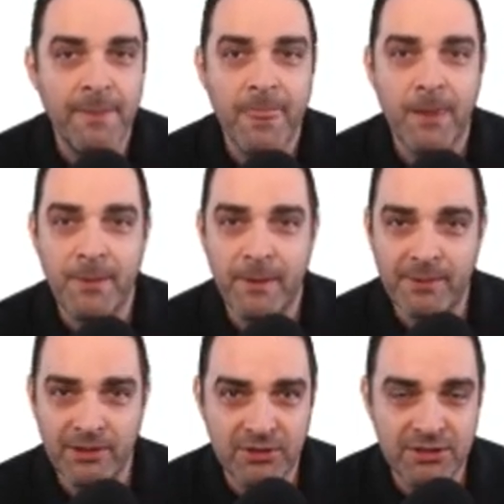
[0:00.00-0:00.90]
the
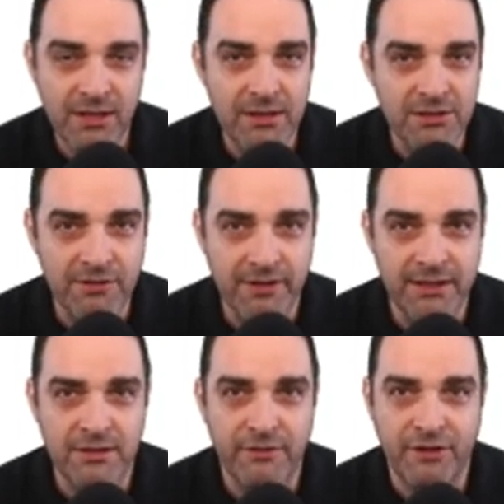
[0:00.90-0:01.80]
people using the
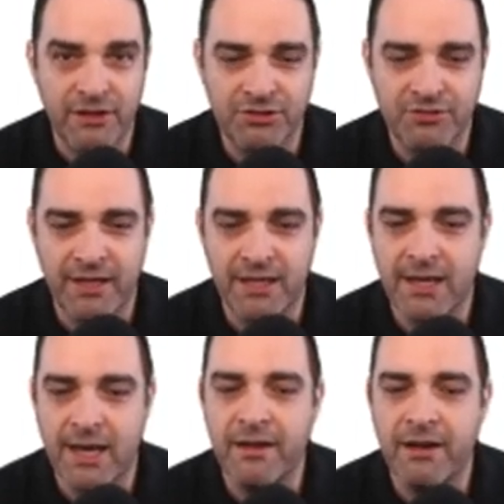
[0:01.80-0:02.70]
screens are
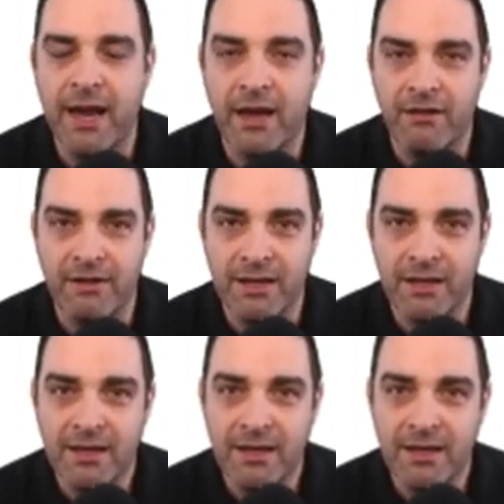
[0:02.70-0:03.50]
frustrated and they're angry,